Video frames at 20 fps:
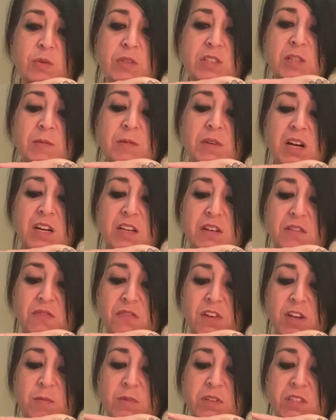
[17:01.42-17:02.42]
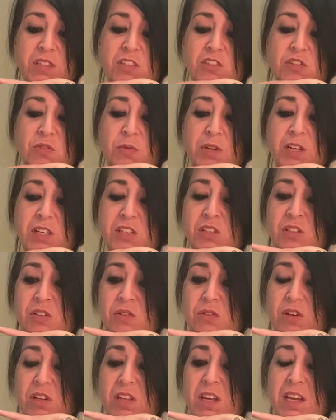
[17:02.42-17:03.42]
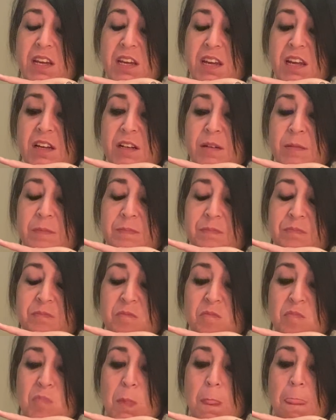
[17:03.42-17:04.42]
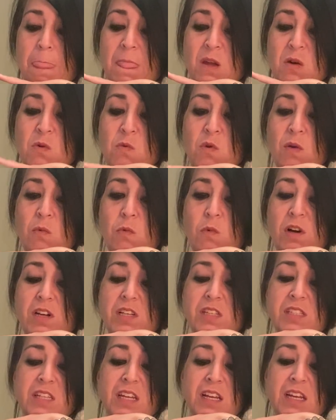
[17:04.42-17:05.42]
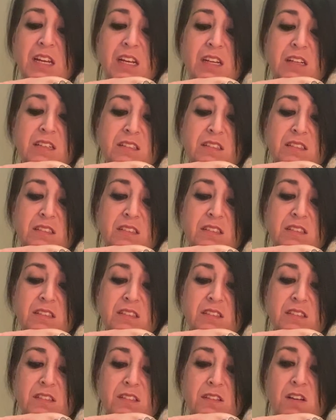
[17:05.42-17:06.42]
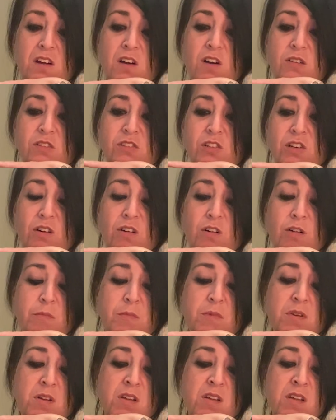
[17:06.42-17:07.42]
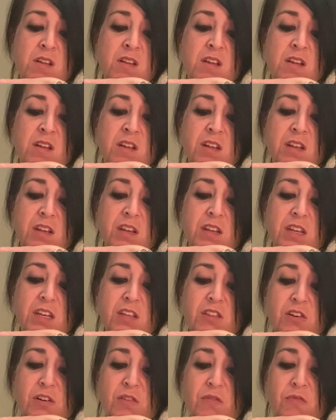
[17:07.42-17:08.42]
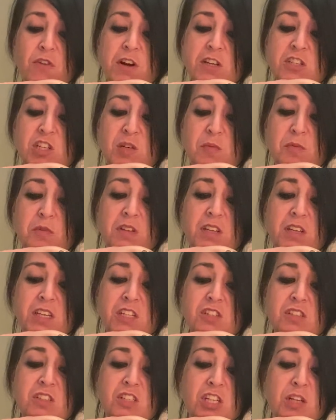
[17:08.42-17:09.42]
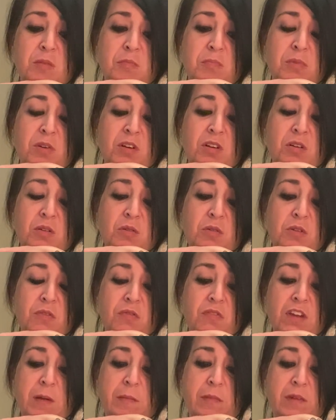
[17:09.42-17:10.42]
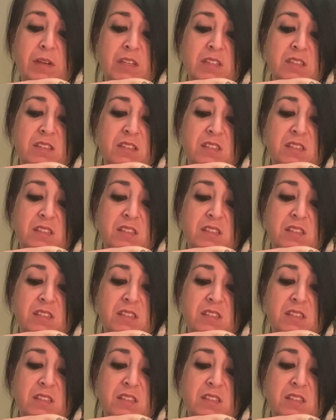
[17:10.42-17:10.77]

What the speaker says: with some kind of family situation or like what was a long-term either friendship, relationship, or family